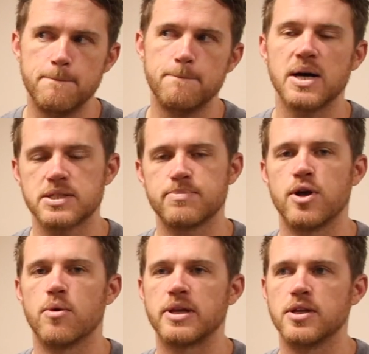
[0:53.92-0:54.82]
possibly
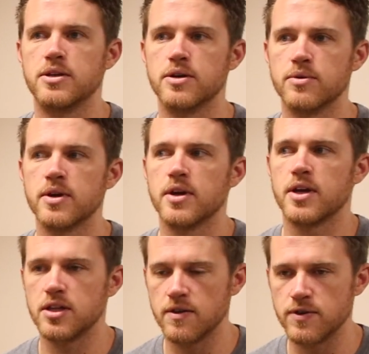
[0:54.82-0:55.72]
hoping to do
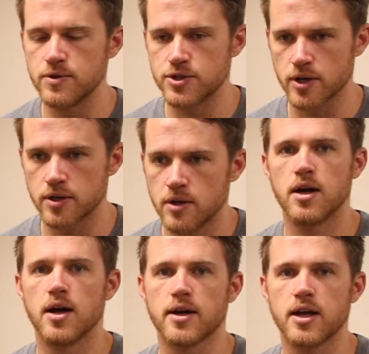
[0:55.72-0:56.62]
in the future.
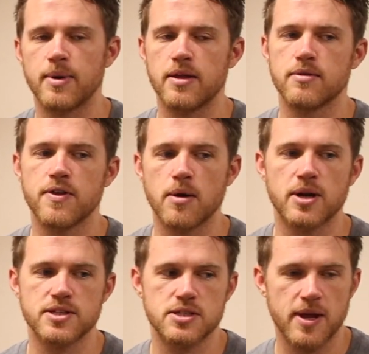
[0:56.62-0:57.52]
Kind of my thought
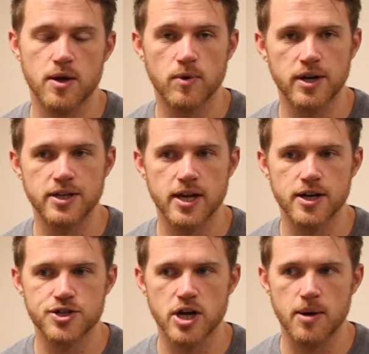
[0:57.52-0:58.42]
process behind wanting to get
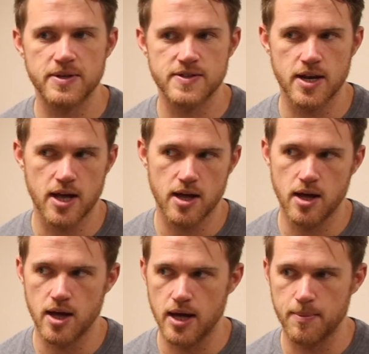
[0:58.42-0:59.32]
a shop is that
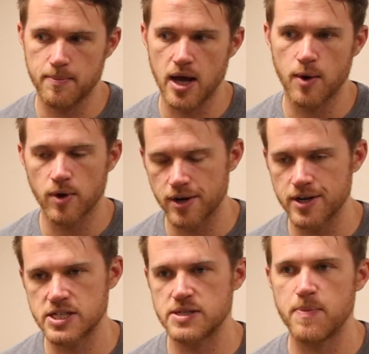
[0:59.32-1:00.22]
I wanted
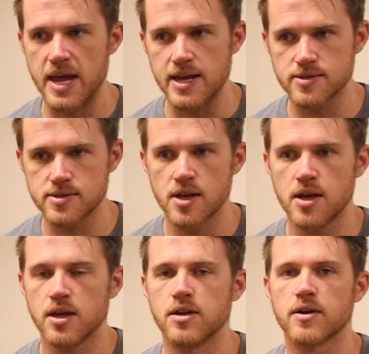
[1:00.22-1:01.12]
a space,
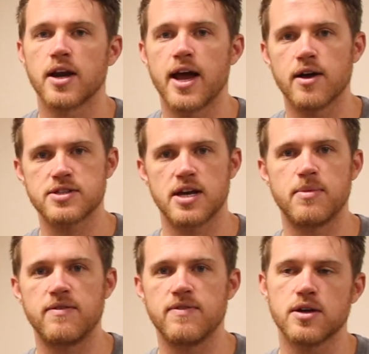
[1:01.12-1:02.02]
kind of outside
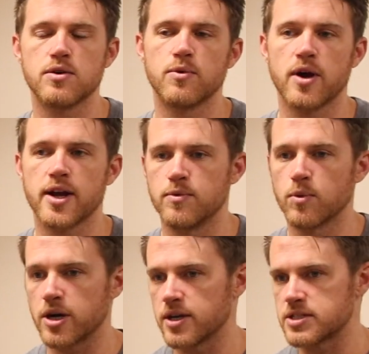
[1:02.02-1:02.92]
my vehicle where I could
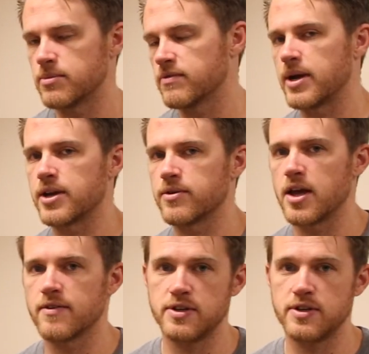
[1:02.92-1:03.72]
work on some of my creative